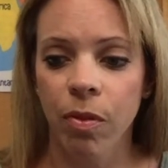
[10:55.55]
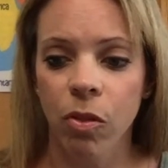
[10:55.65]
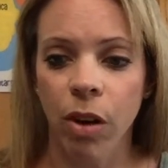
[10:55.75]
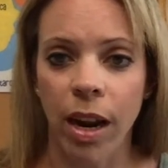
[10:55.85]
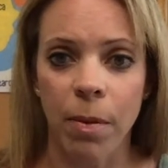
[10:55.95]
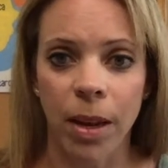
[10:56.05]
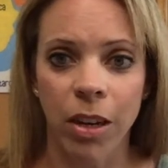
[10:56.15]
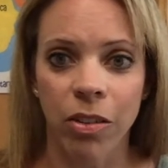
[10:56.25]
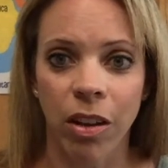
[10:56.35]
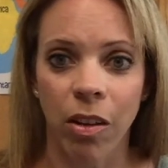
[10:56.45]
Try to make
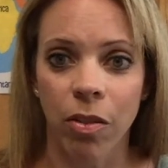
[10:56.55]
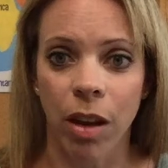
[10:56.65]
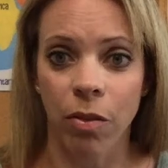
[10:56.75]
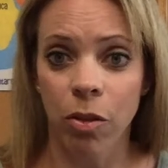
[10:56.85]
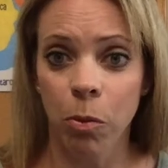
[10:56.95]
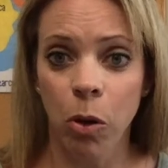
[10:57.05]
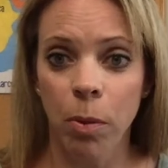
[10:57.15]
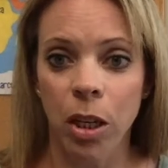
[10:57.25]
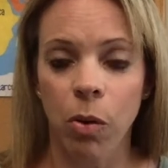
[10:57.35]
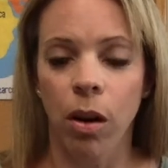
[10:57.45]
yourself comfortable,
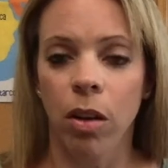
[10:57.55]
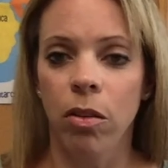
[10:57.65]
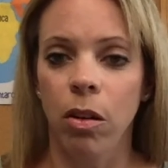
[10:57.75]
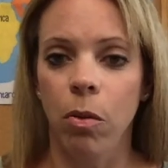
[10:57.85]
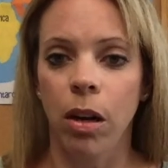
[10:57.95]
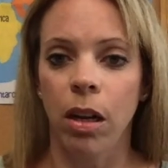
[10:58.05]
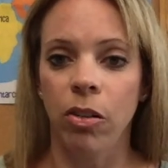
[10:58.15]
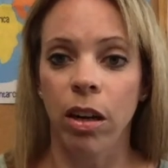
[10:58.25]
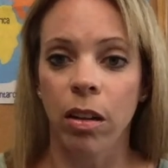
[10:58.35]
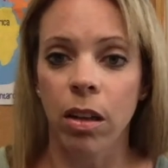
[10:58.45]
but you also want a
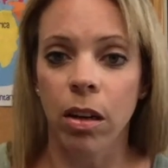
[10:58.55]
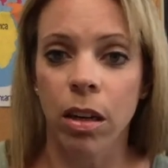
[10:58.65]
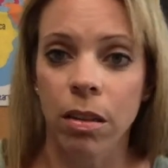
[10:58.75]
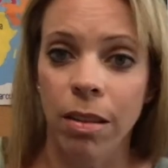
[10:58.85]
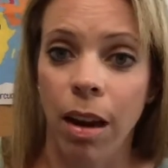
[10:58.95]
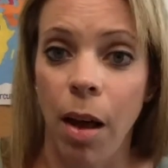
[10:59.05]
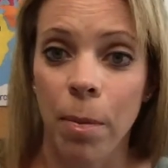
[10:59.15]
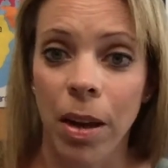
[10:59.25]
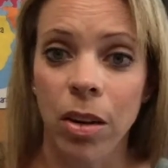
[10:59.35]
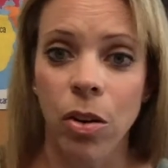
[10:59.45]
chair that you're going to sit
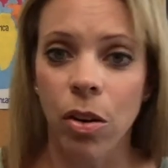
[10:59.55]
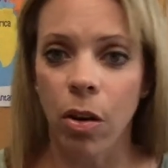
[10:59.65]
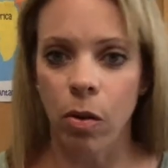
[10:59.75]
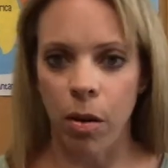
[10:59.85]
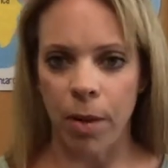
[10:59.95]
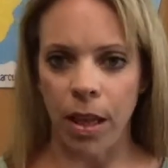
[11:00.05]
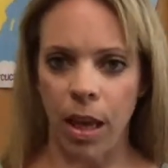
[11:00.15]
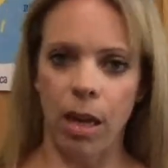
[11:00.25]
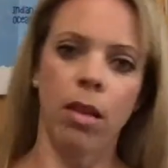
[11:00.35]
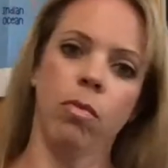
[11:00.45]
up in. You don't want to be
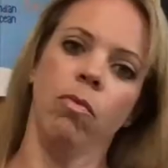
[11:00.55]
like